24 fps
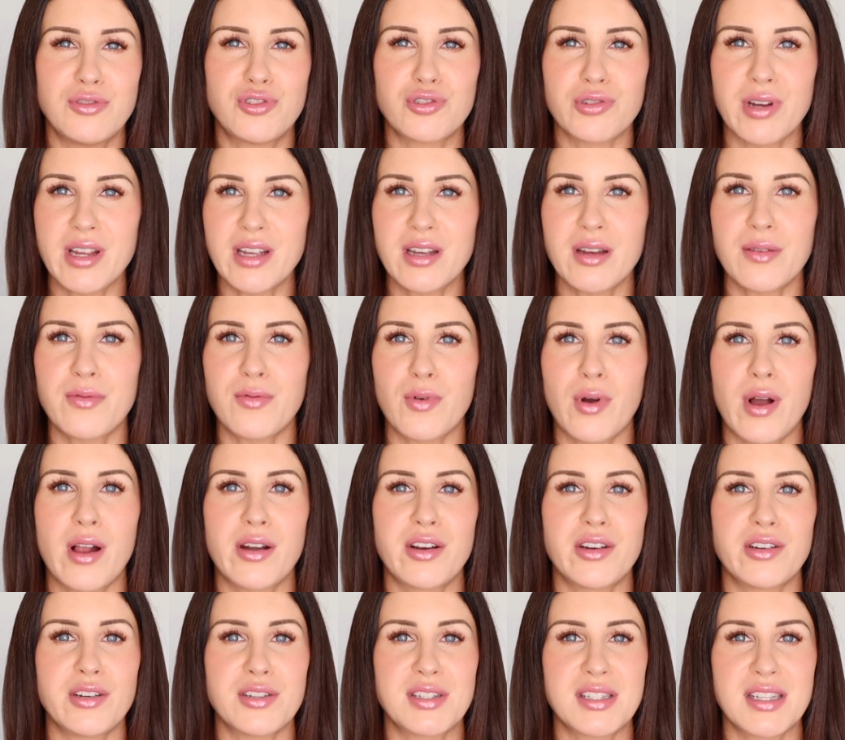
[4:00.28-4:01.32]
drink of water.
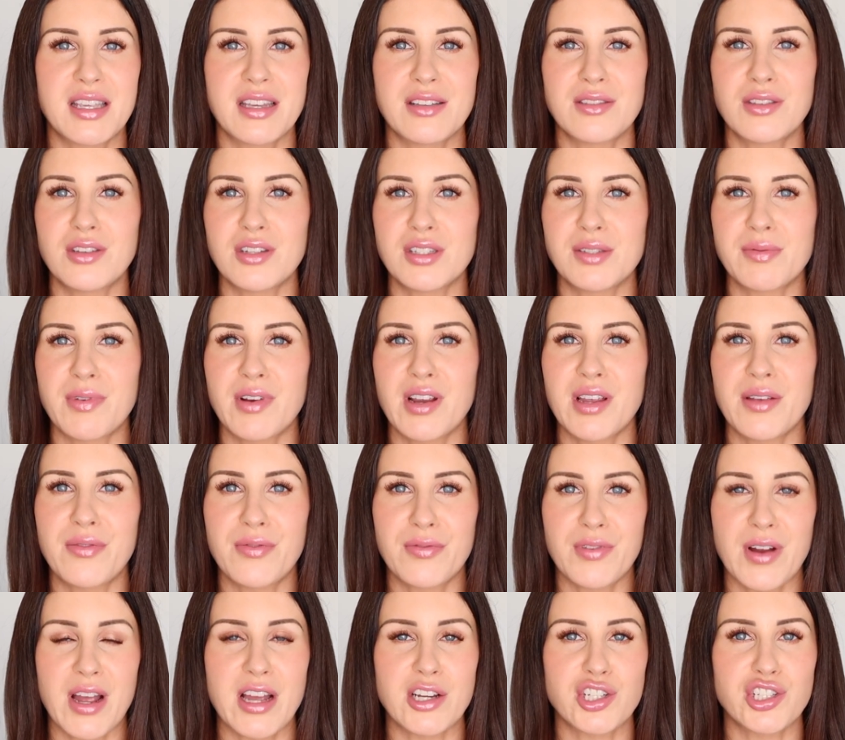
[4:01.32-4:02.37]
Your skin looks very
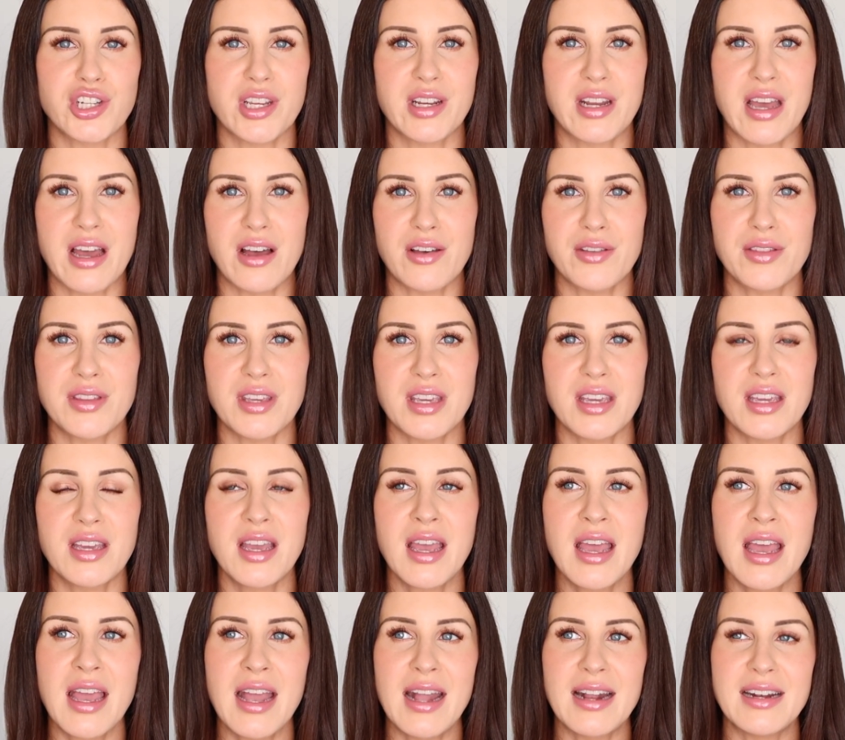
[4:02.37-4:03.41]
fresh and
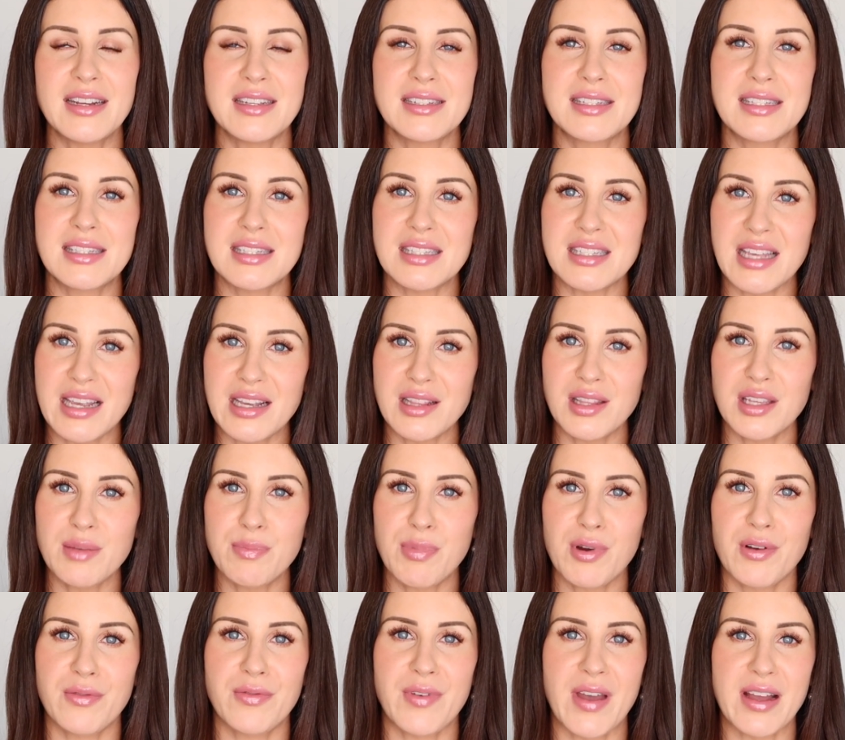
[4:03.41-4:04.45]
healthy. It is slightly
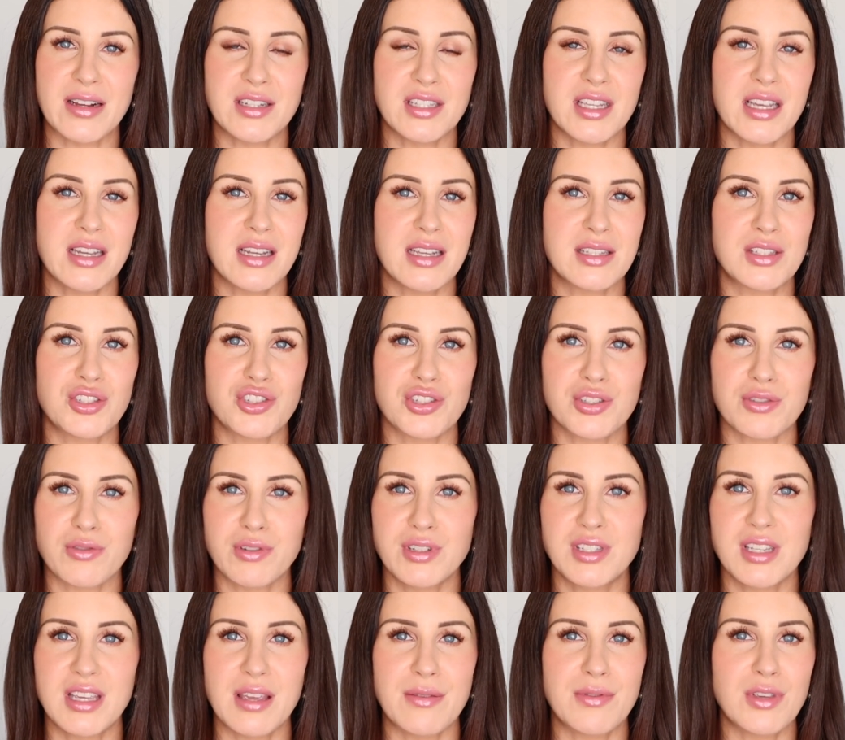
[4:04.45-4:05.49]
perfecting. It's just going
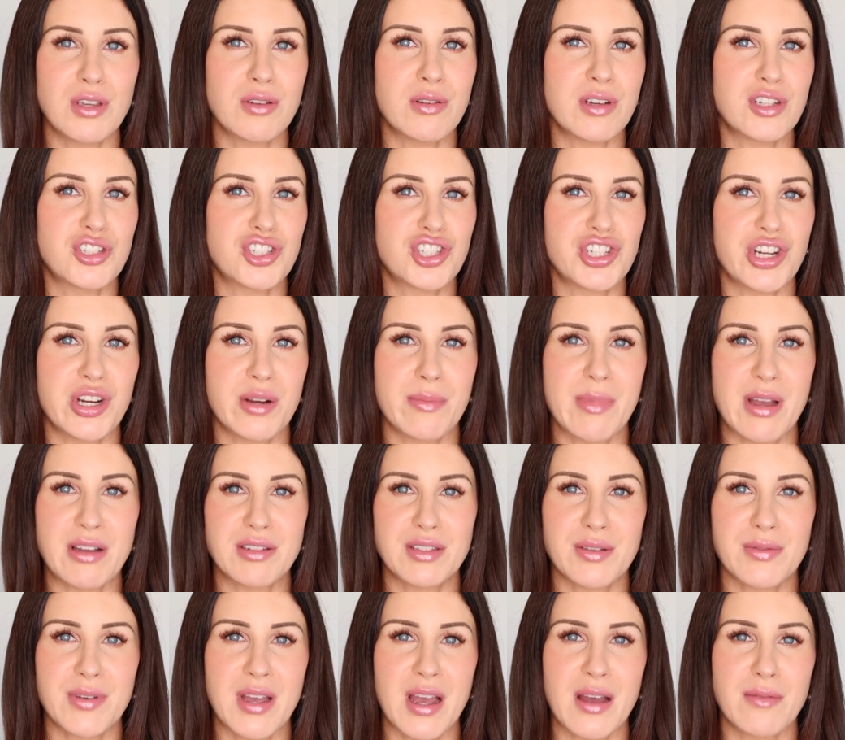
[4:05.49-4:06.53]
to give you a sheer amount
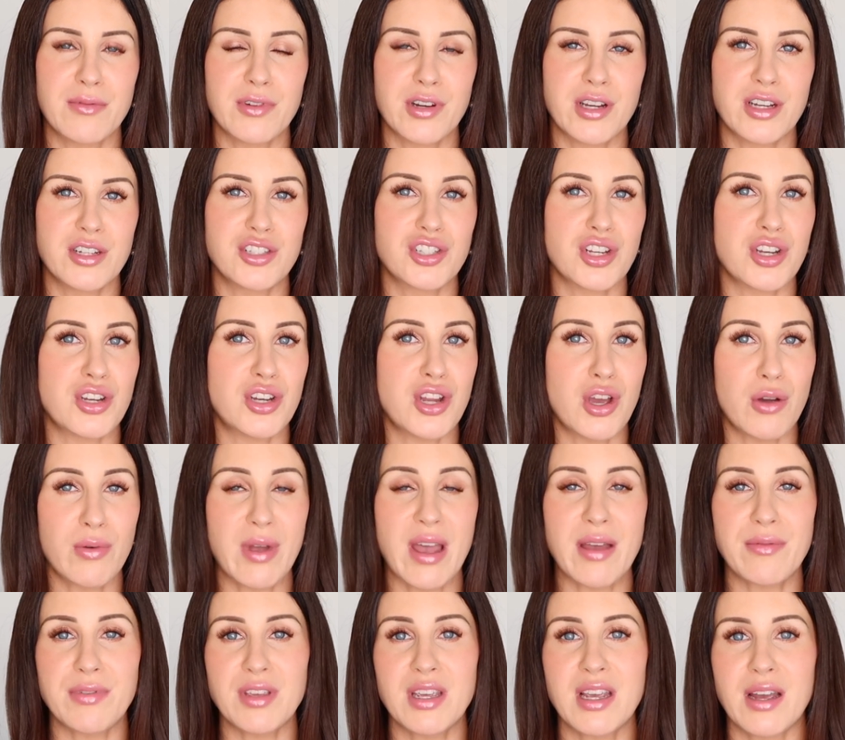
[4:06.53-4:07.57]
of coverage, no
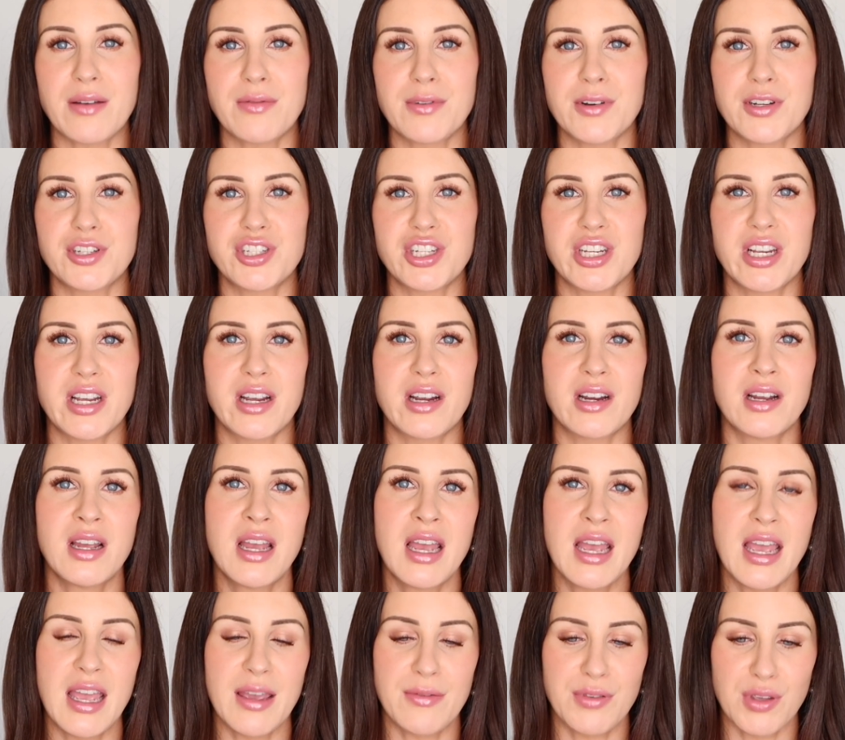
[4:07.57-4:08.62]
heavy coverage here.
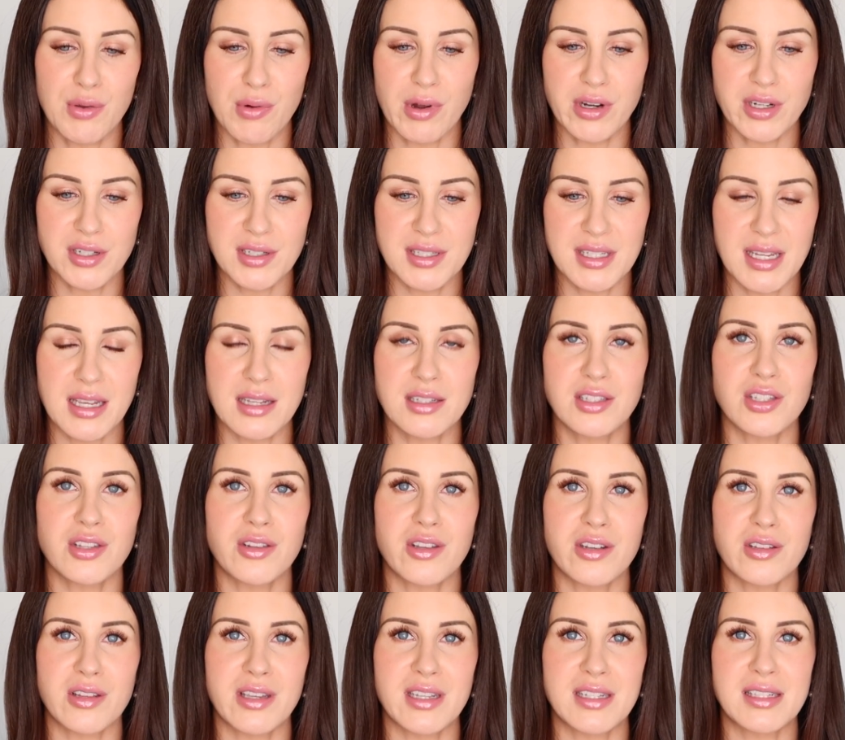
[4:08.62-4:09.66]
If you want your skin to
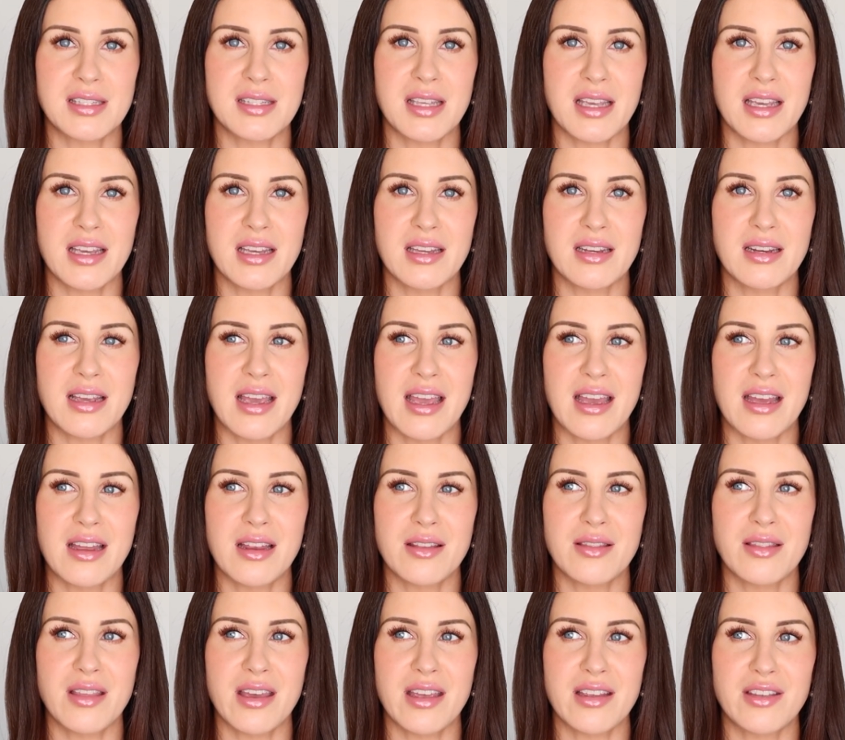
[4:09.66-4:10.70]
look like skin and
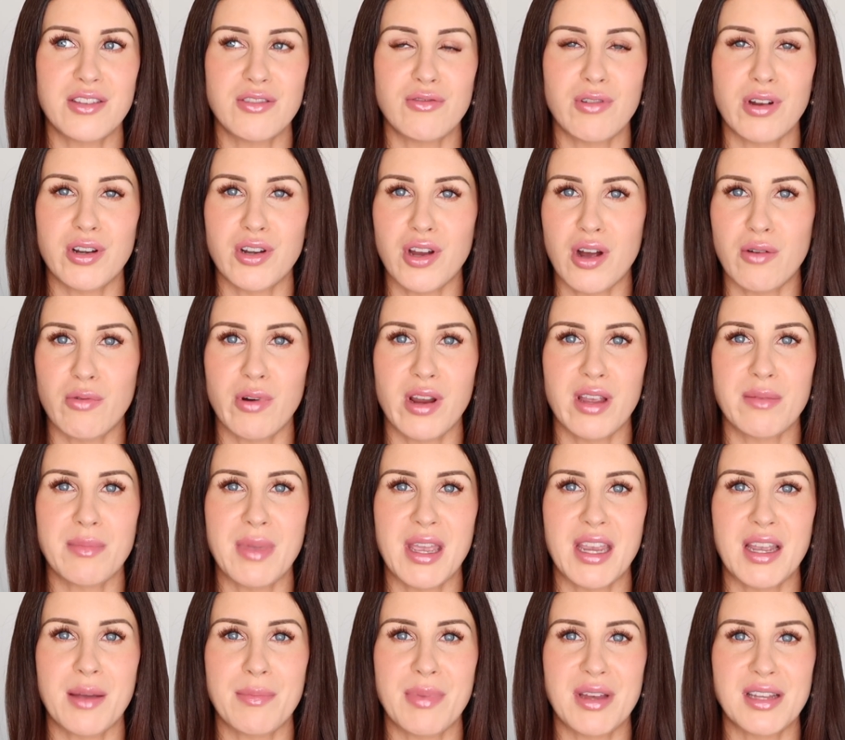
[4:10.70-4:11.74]
like you are not wearing
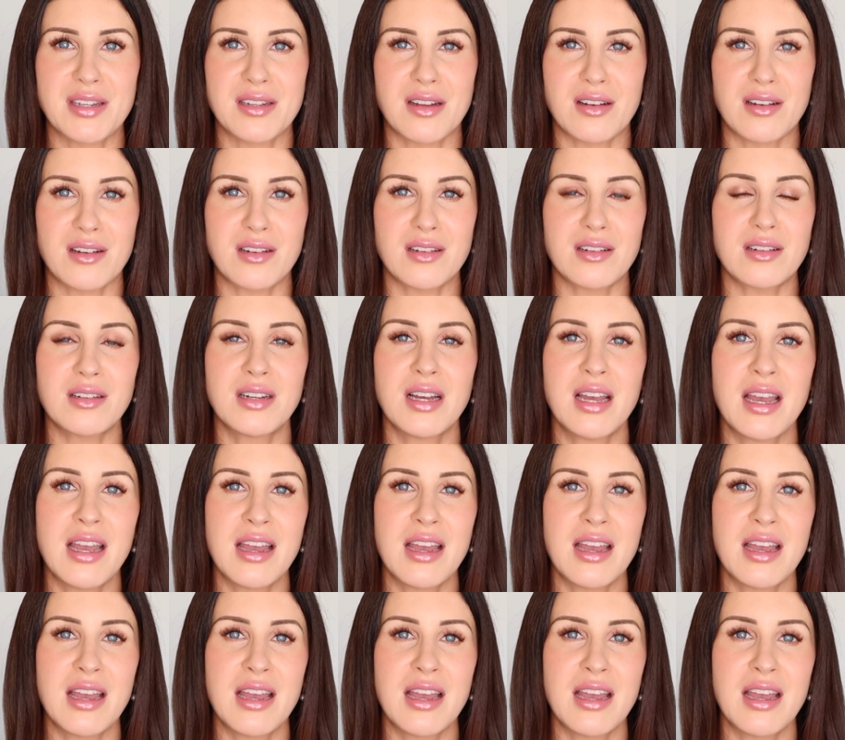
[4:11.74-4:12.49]
makeup at all,